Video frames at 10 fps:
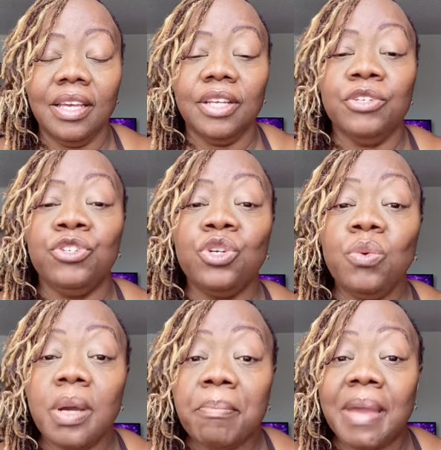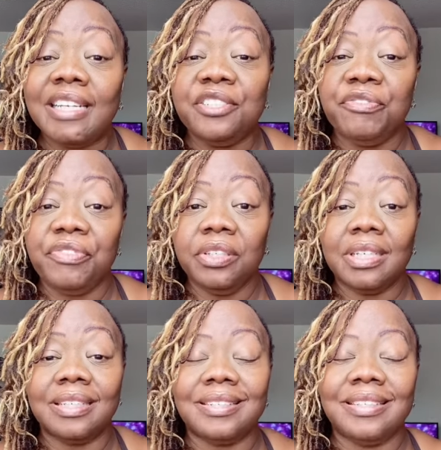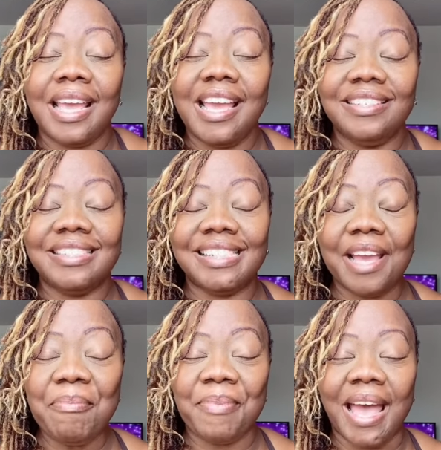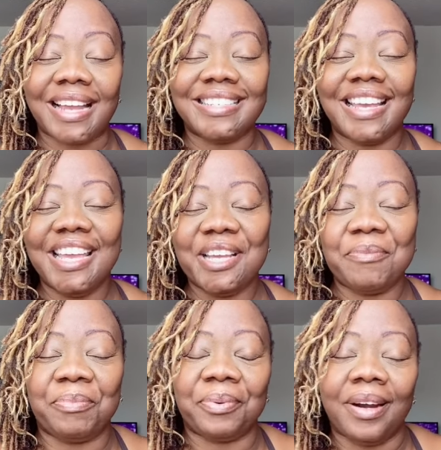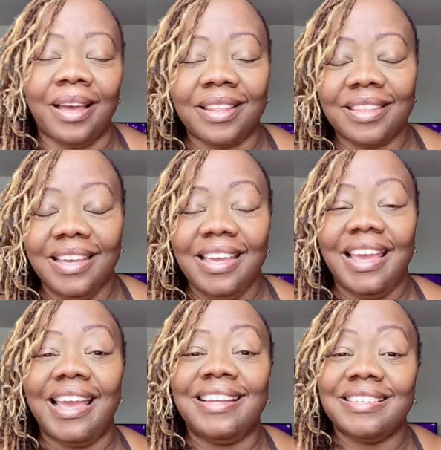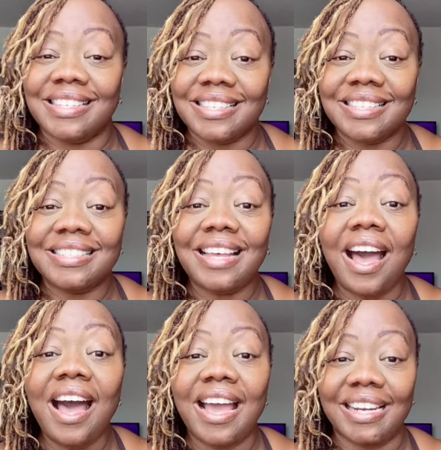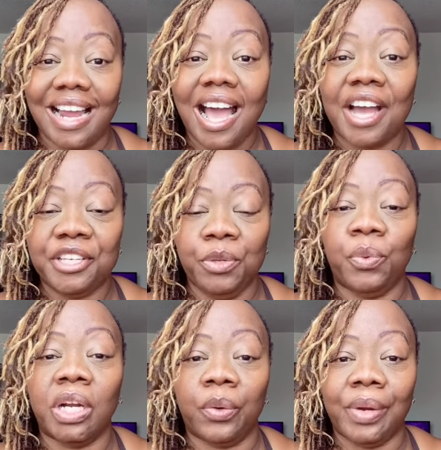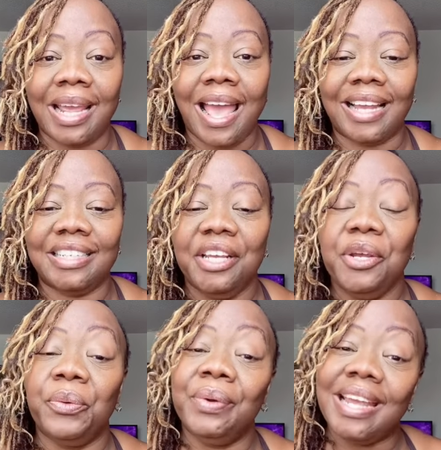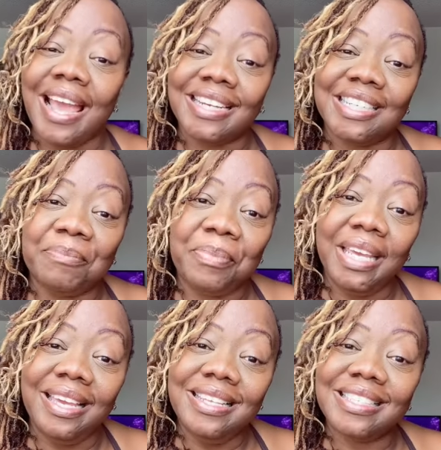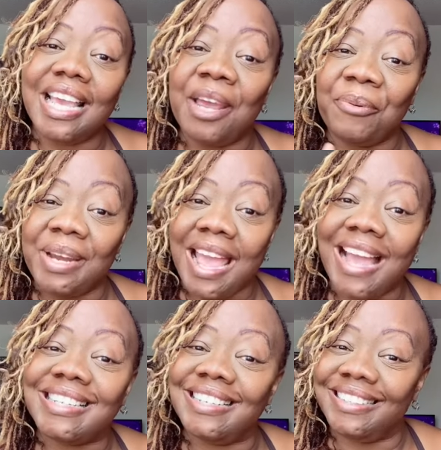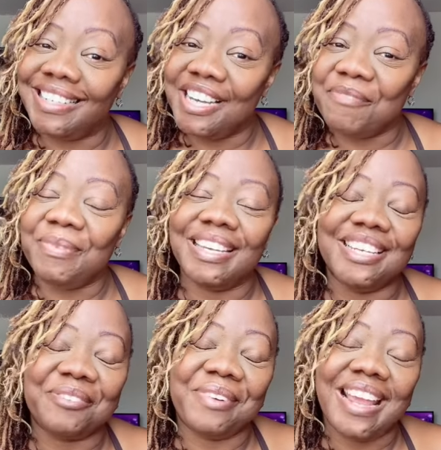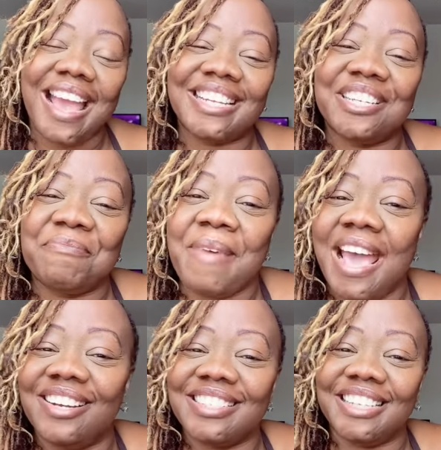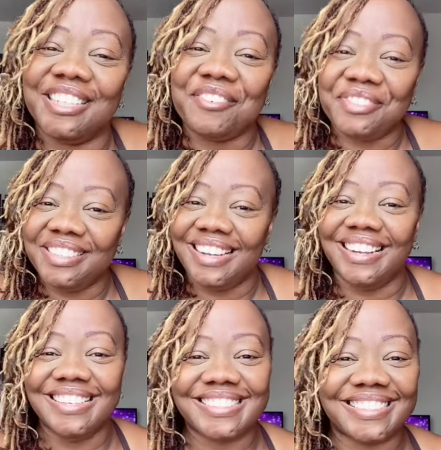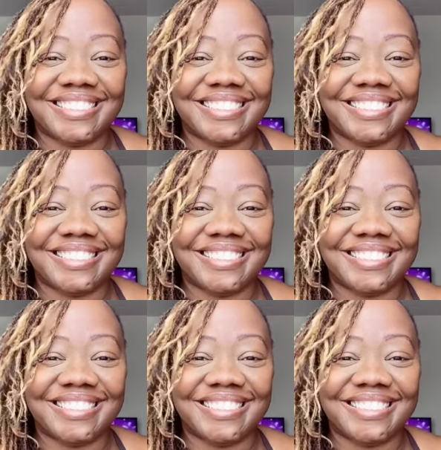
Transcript: Do what makes you feel good. T- step back, take a breath, and decide how you want to react. React in peace and react in love because reaction matters. I love you guys.